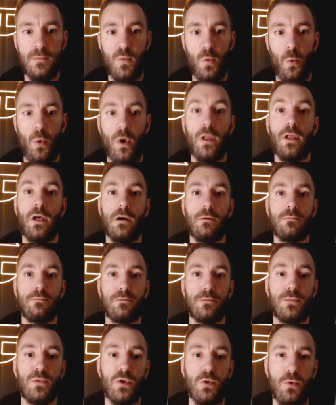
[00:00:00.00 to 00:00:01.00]

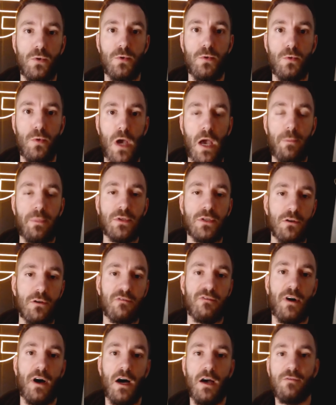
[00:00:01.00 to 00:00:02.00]
Welcome to
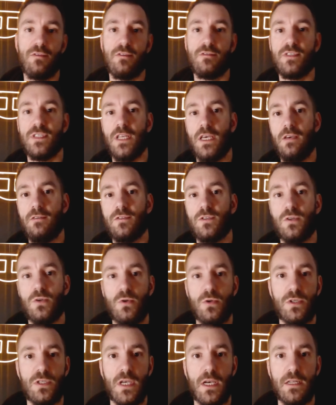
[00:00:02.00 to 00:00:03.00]
episode 5 of Steve's
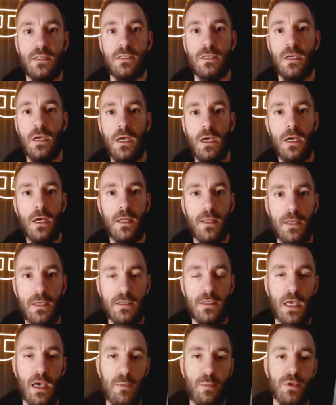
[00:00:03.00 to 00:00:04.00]
2 Cents.
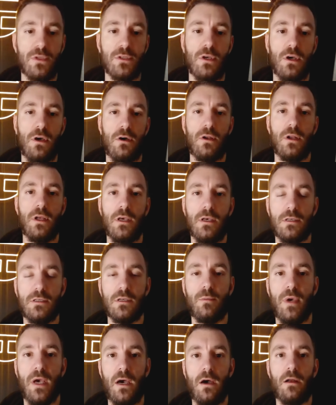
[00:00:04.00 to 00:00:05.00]
This episode is
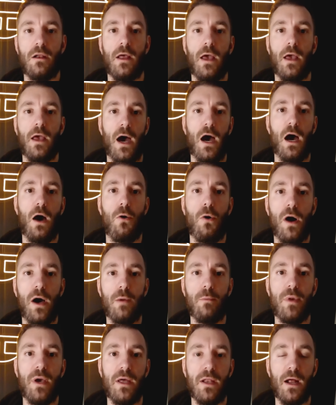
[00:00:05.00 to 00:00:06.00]
about how I
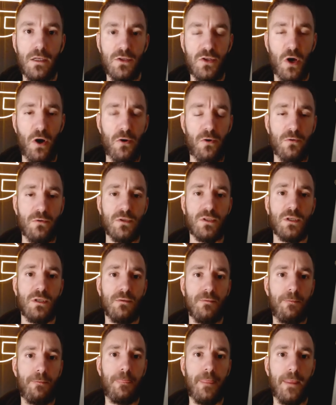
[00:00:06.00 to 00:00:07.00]
bet totals
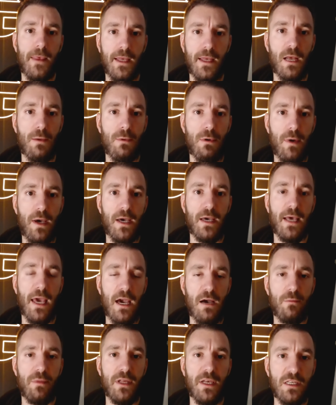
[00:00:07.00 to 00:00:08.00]
in MMA
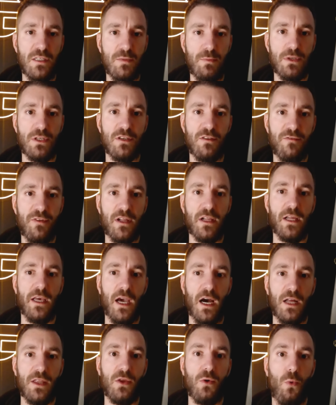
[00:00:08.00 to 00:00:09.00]
gambling, specifically
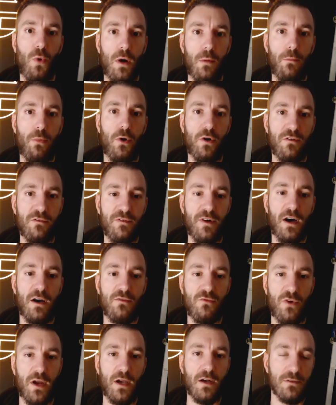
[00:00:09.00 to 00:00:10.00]
under 1.5
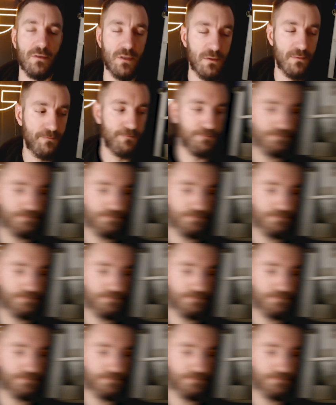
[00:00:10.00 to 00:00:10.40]
rounds.